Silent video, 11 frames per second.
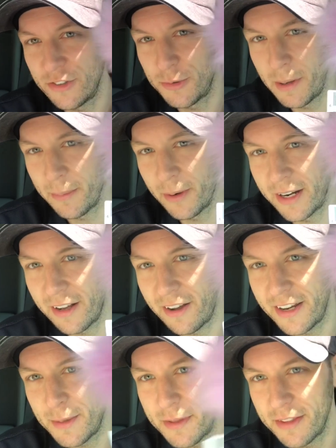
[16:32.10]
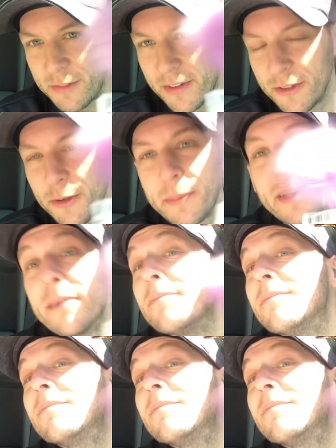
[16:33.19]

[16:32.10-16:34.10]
tissue paper and I got Emmy this fun little pin.